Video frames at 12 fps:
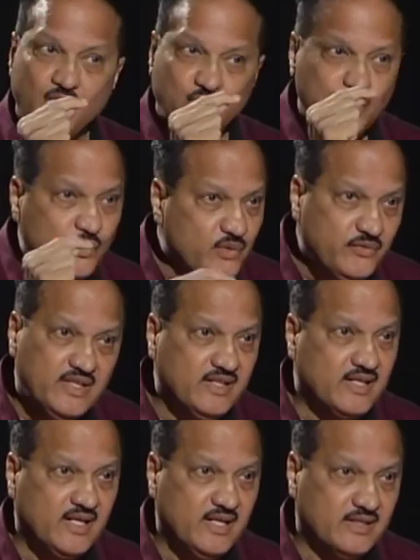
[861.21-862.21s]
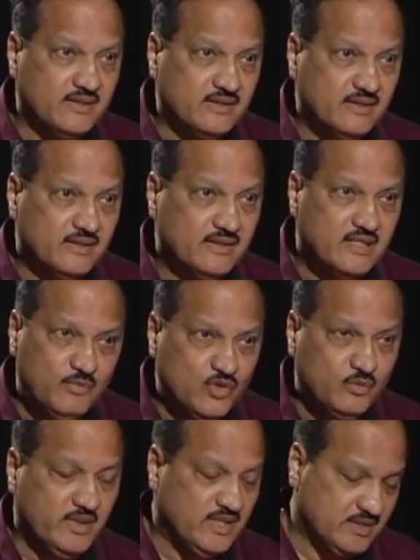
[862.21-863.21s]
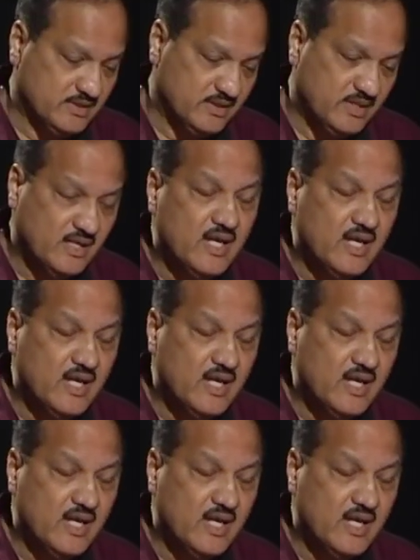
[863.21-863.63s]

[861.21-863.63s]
You will recollect. Give me 2 minutes.